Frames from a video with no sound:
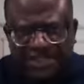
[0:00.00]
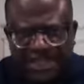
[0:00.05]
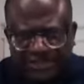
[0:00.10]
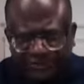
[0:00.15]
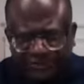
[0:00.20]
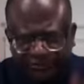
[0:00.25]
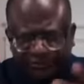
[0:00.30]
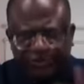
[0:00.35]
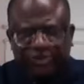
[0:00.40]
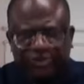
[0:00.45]

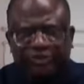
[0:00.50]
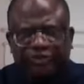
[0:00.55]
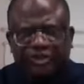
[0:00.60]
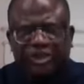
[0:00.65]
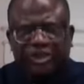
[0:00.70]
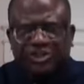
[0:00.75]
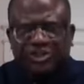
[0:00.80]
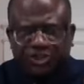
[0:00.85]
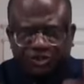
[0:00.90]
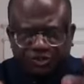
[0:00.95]
has free of
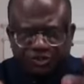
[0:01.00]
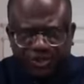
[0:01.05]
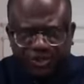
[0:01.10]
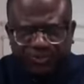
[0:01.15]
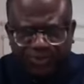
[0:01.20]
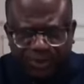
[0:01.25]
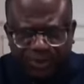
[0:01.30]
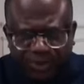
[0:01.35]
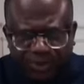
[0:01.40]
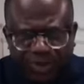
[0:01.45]
charge to these
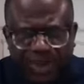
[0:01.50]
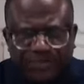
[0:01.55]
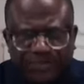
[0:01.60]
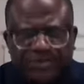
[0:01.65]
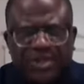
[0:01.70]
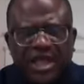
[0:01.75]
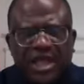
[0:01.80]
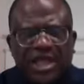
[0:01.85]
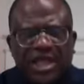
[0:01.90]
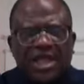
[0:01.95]

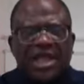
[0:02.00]
programs,